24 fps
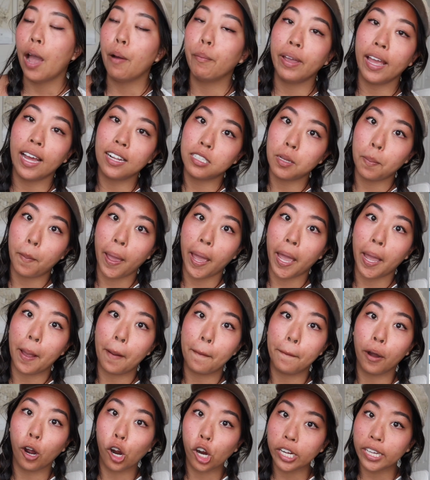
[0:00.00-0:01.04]
We had to pay
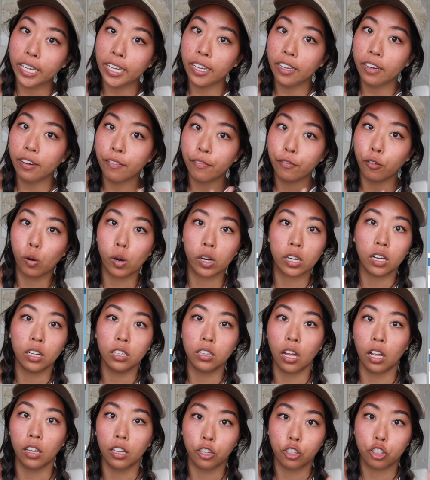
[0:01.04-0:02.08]
parking for
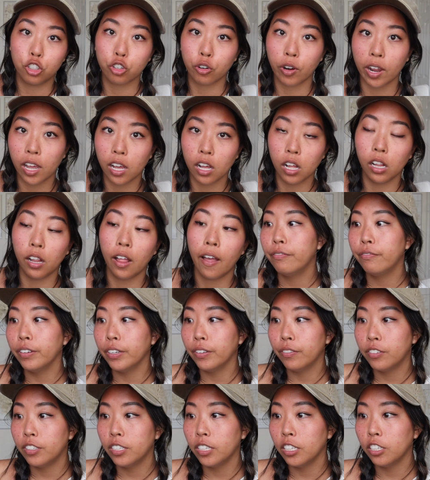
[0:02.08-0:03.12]
Kalalau Trail,
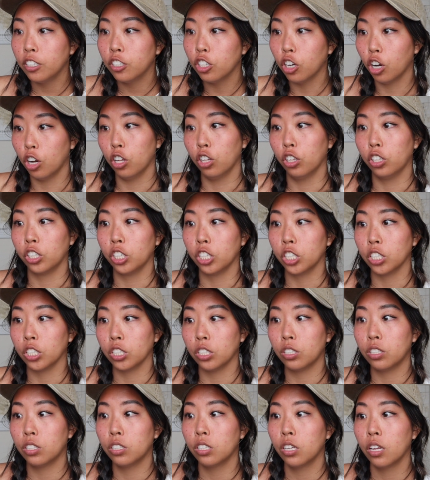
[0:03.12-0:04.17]

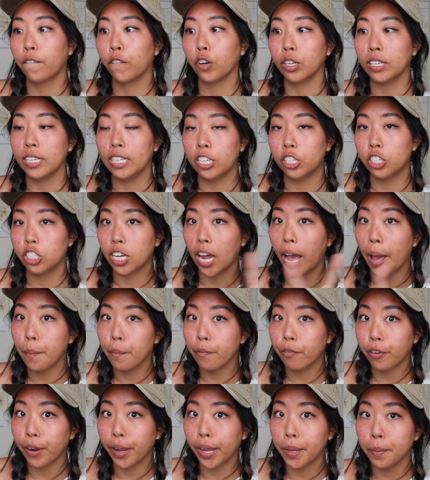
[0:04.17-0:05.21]
$15 for each time
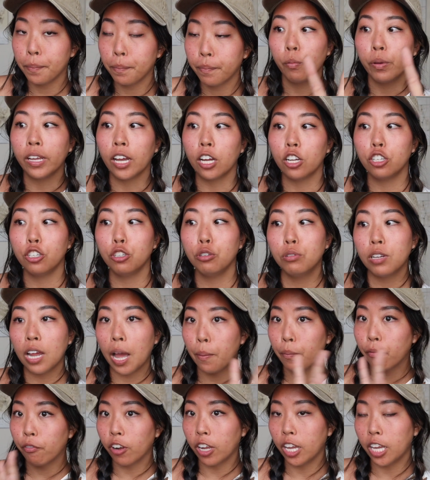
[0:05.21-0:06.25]
frame. We got 2
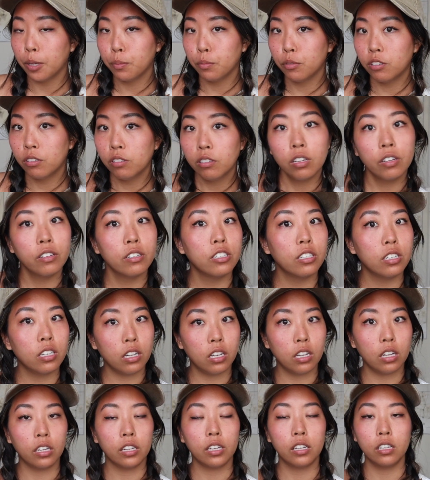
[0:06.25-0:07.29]
time frames
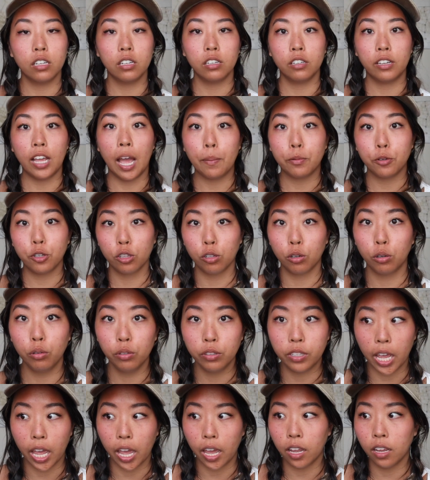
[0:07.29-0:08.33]
to captured the whole
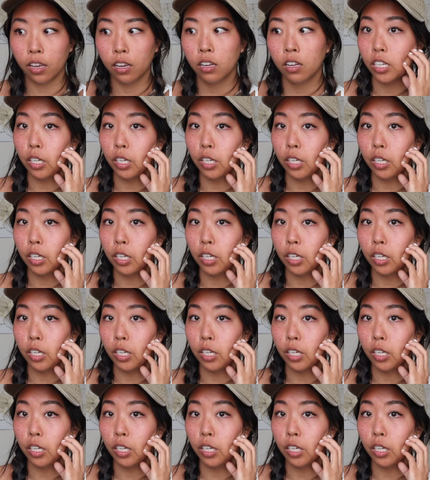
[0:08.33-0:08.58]
day.